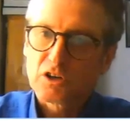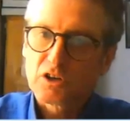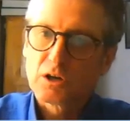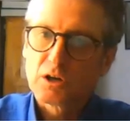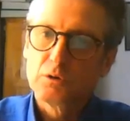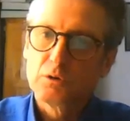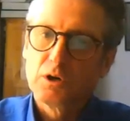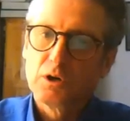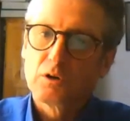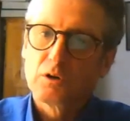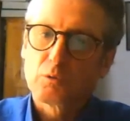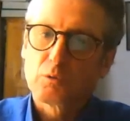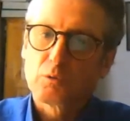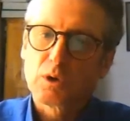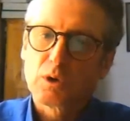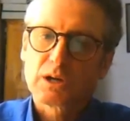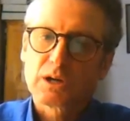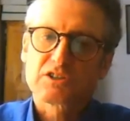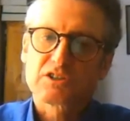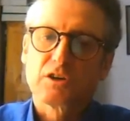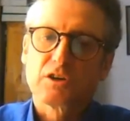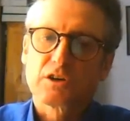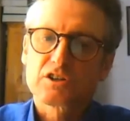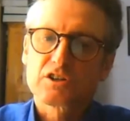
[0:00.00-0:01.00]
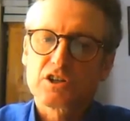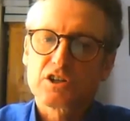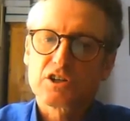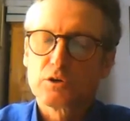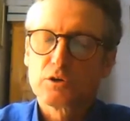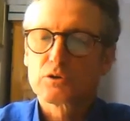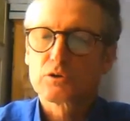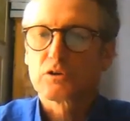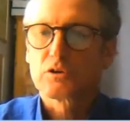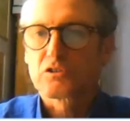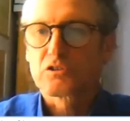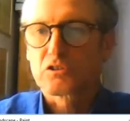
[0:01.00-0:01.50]
So while it's not a
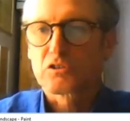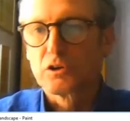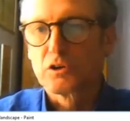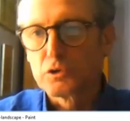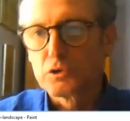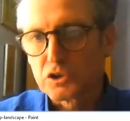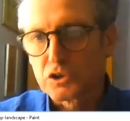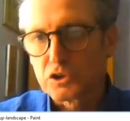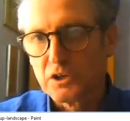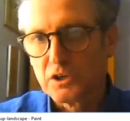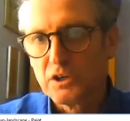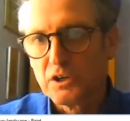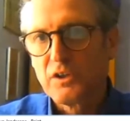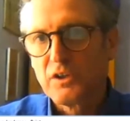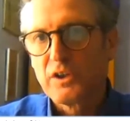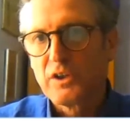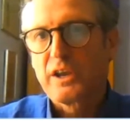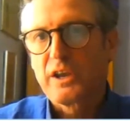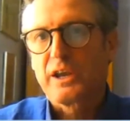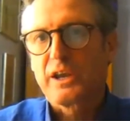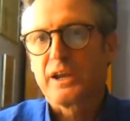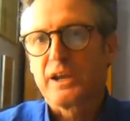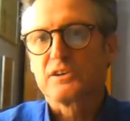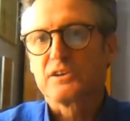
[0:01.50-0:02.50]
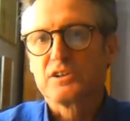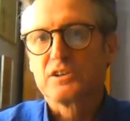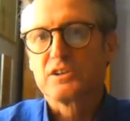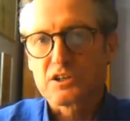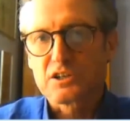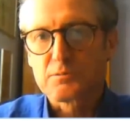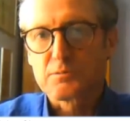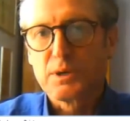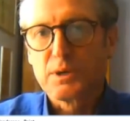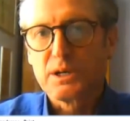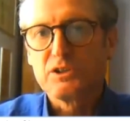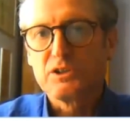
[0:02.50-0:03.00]
total solution,
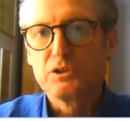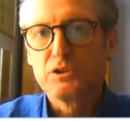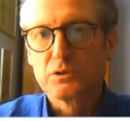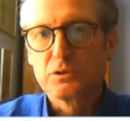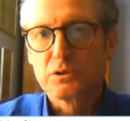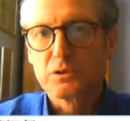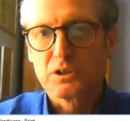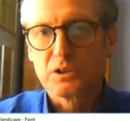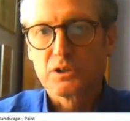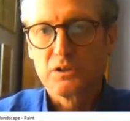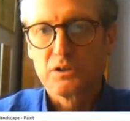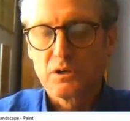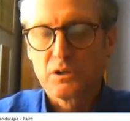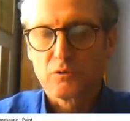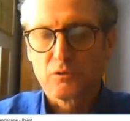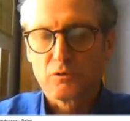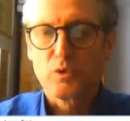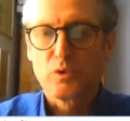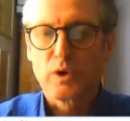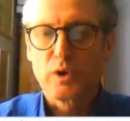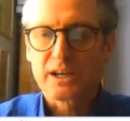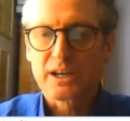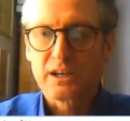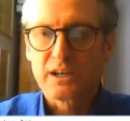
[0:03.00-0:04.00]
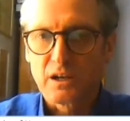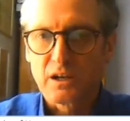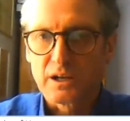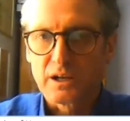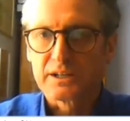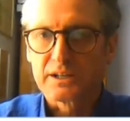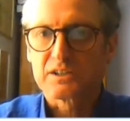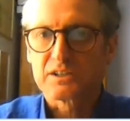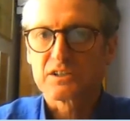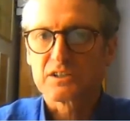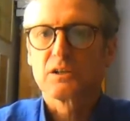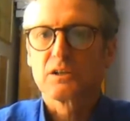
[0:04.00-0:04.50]
it does mean you can
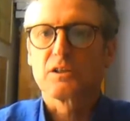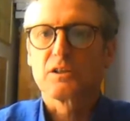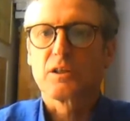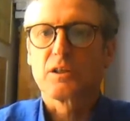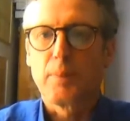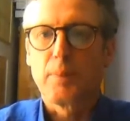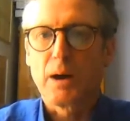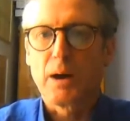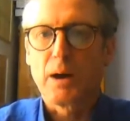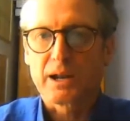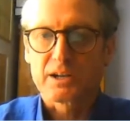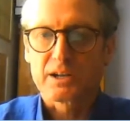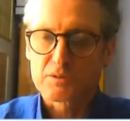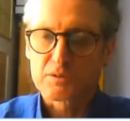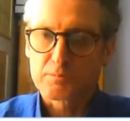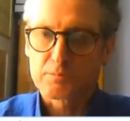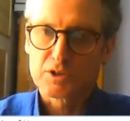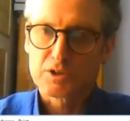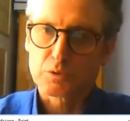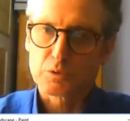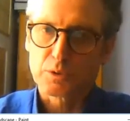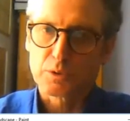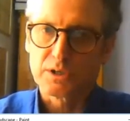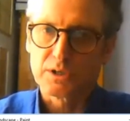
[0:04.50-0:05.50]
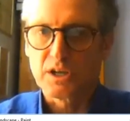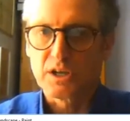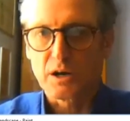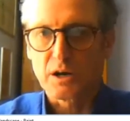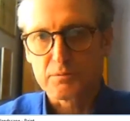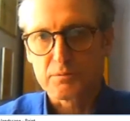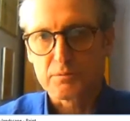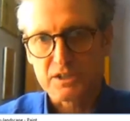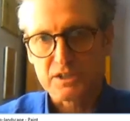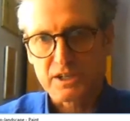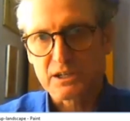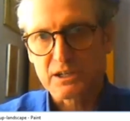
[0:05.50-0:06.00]
regulate the balance between
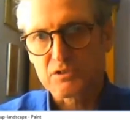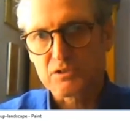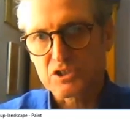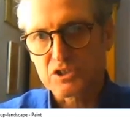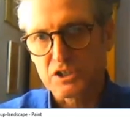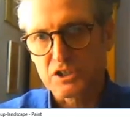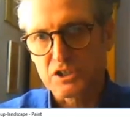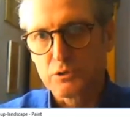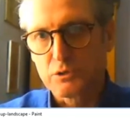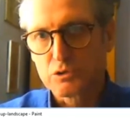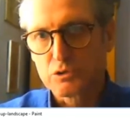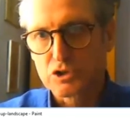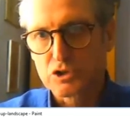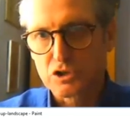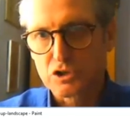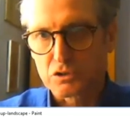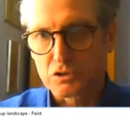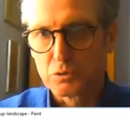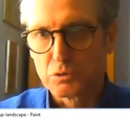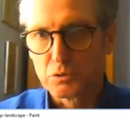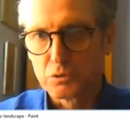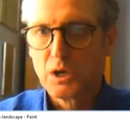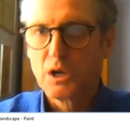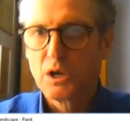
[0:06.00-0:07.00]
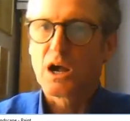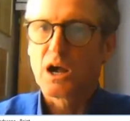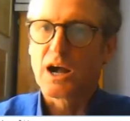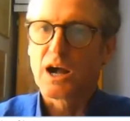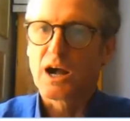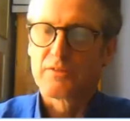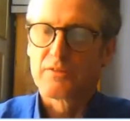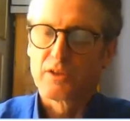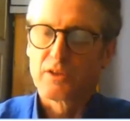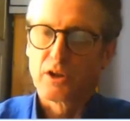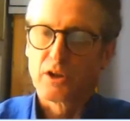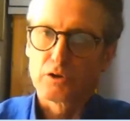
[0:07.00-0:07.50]
the uptake of CO2
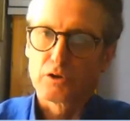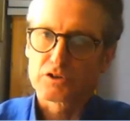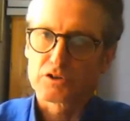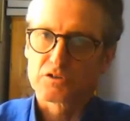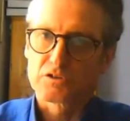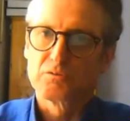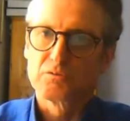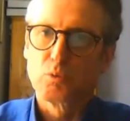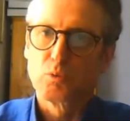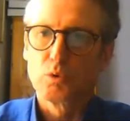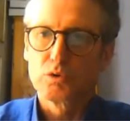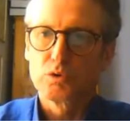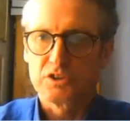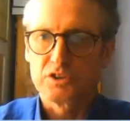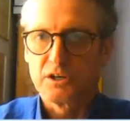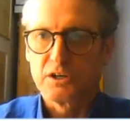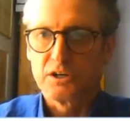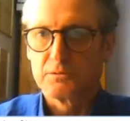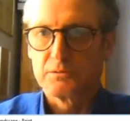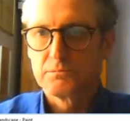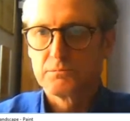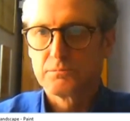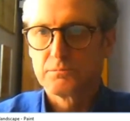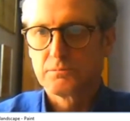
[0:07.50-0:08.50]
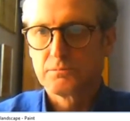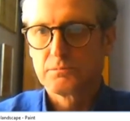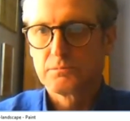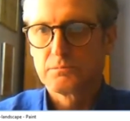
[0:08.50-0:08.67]
and the loss of water.